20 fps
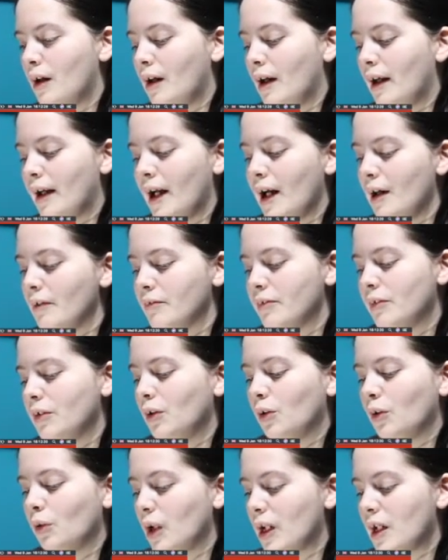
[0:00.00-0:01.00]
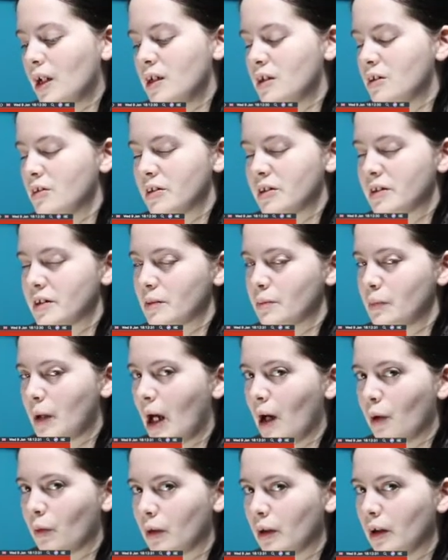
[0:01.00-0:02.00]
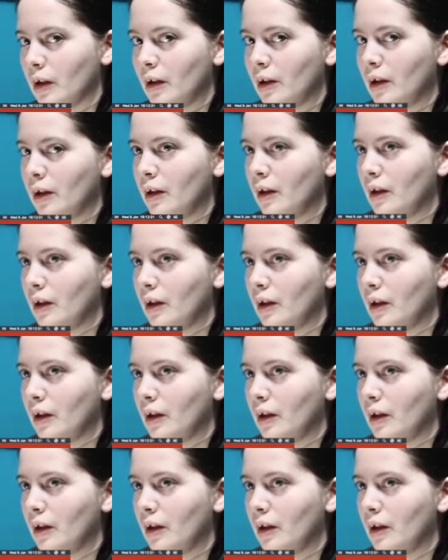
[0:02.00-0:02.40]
I have no interest in power,